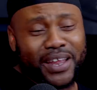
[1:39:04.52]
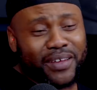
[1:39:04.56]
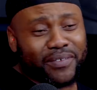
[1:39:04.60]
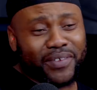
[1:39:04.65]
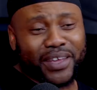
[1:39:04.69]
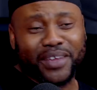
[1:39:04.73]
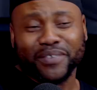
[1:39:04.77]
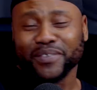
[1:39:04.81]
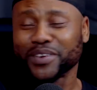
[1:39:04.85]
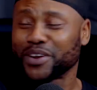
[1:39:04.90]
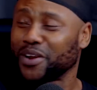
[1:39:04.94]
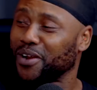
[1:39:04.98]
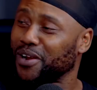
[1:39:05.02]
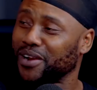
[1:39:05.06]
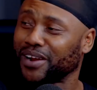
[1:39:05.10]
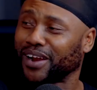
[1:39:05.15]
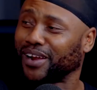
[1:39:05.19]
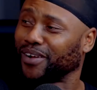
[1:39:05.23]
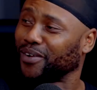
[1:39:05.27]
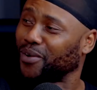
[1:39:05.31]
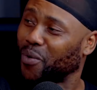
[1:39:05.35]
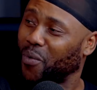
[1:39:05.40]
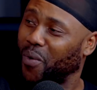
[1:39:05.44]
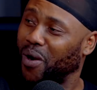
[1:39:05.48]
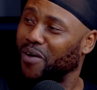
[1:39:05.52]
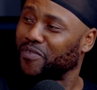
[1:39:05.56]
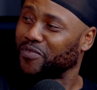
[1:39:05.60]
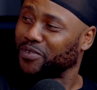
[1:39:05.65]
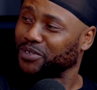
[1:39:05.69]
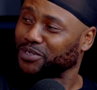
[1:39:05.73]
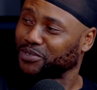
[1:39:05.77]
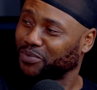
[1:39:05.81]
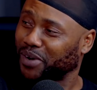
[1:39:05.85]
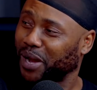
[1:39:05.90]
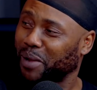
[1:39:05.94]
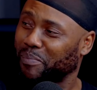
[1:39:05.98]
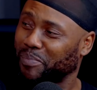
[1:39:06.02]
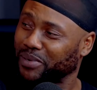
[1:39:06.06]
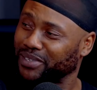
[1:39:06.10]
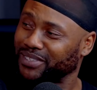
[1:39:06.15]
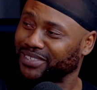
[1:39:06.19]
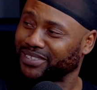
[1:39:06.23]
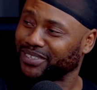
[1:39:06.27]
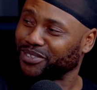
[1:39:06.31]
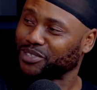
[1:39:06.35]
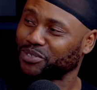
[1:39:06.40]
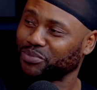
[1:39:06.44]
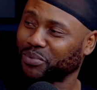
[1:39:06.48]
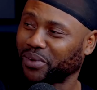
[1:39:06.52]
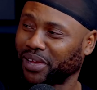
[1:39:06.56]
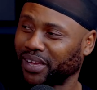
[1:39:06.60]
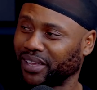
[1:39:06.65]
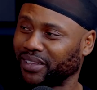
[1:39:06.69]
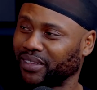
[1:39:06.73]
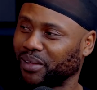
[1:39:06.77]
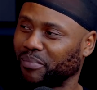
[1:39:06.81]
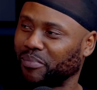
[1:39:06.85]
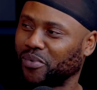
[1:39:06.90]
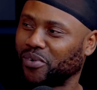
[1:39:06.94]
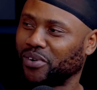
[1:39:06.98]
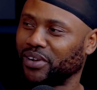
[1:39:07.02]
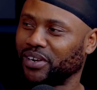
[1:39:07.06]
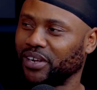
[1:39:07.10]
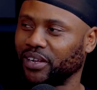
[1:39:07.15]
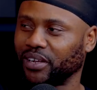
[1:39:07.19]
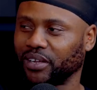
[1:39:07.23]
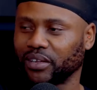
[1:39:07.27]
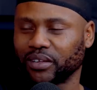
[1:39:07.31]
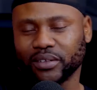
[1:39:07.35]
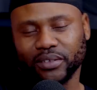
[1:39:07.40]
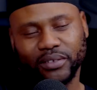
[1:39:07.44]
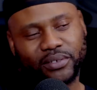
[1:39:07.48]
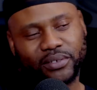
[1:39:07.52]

never even heard Uncle Waffles rap until Sway in the morning.